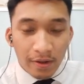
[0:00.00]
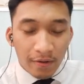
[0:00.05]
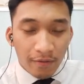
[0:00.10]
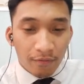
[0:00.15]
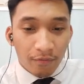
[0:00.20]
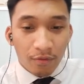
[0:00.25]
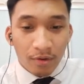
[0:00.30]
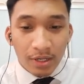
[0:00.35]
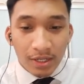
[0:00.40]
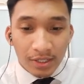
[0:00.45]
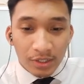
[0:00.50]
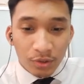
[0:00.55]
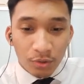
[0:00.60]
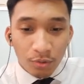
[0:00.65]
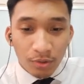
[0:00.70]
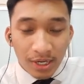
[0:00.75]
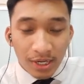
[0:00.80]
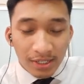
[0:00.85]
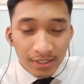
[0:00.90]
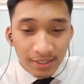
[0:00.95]
For the
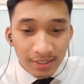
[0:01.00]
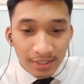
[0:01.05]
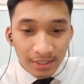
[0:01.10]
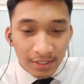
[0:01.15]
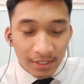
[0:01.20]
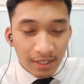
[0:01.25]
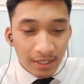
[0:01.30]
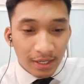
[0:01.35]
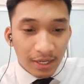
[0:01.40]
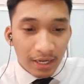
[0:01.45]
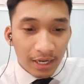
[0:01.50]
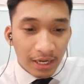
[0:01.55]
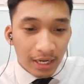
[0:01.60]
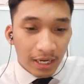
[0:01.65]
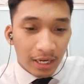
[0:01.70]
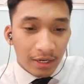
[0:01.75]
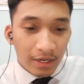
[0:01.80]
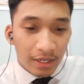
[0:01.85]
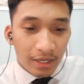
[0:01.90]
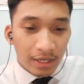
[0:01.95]
students,
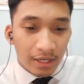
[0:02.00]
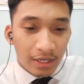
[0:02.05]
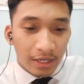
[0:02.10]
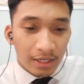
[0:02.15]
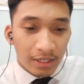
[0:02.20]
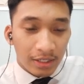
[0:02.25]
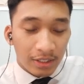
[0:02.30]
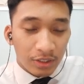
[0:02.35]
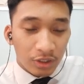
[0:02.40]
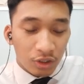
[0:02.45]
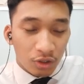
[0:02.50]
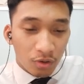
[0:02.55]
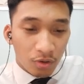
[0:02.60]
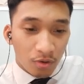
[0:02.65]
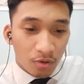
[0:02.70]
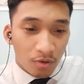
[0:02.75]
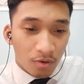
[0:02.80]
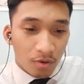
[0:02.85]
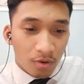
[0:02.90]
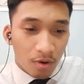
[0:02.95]
it here
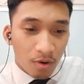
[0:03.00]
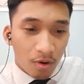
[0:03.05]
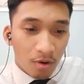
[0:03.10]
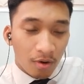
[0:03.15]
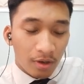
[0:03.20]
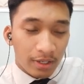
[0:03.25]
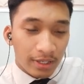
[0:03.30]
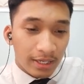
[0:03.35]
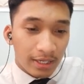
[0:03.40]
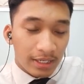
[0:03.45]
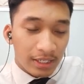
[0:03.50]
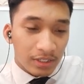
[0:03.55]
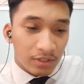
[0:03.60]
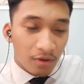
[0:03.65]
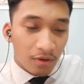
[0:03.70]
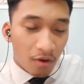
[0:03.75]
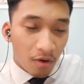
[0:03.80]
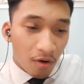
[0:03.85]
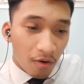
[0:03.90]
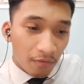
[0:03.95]
show all the list
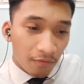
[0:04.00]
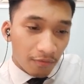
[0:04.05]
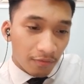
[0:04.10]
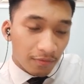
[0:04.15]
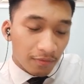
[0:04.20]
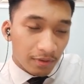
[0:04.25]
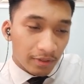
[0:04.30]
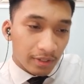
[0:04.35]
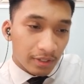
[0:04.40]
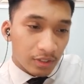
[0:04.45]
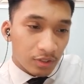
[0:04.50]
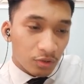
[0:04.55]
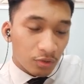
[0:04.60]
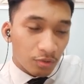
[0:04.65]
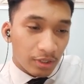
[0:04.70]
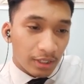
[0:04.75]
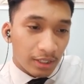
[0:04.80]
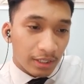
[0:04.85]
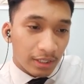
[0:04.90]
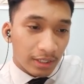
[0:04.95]
of the
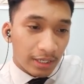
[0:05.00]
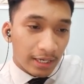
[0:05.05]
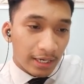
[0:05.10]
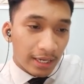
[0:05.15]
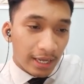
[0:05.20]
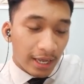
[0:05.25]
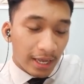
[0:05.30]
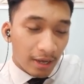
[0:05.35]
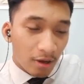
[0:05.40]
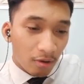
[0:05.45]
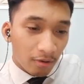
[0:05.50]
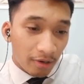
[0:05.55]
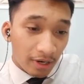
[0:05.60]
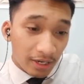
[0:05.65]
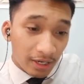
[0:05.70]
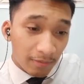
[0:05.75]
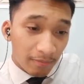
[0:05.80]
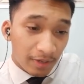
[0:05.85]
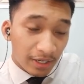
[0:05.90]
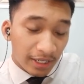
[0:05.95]
student that
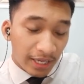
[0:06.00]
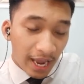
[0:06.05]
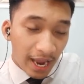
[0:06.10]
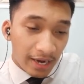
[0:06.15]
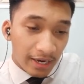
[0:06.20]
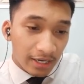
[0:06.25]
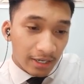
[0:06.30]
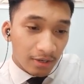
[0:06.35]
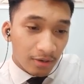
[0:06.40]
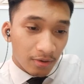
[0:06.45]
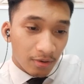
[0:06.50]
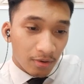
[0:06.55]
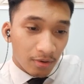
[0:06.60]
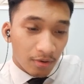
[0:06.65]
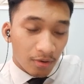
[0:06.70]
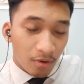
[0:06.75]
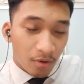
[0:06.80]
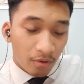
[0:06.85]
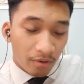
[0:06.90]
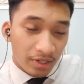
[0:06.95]
already been added
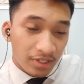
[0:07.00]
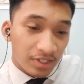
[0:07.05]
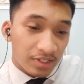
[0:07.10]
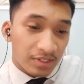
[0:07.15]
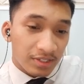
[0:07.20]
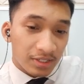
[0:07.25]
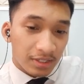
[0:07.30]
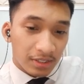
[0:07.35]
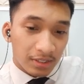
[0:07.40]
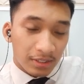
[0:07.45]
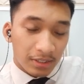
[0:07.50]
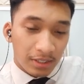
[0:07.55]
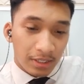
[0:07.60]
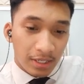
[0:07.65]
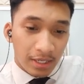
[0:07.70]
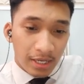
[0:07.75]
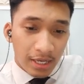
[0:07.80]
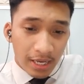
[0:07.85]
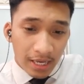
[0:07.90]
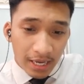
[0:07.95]
or registered.
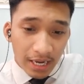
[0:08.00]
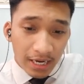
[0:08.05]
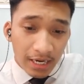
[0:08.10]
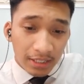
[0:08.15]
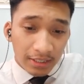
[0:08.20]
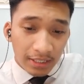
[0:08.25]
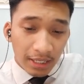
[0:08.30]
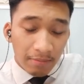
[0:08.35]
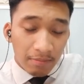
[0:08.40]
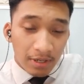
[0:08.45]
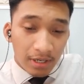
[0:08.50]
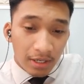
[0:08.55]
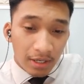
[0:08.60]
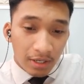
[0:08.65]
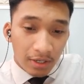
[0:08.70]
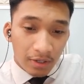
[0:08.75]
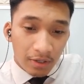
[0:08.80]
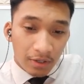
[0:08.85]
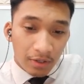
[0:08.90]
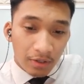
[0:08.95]
In the table,
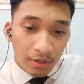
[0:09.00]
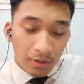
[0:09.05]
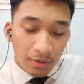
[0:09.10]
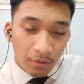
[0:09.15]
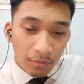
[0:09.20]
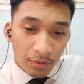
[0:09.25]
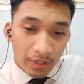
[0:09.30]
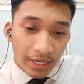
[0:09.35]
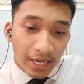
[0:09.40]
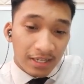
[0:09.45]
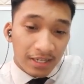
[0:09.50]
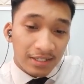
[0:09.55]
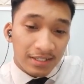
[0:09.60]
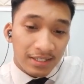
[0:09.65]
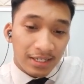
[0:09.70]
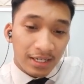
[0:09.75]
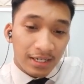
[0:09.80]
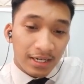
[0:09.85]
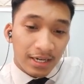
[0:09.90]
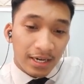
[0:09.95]
we can
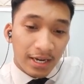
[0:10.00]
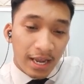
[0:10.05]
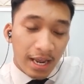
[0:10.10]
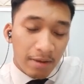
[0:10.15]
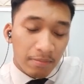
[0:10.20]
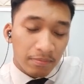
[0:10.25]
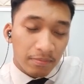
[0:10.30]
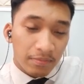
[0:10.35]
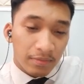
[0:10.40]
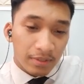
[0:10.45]
see the name,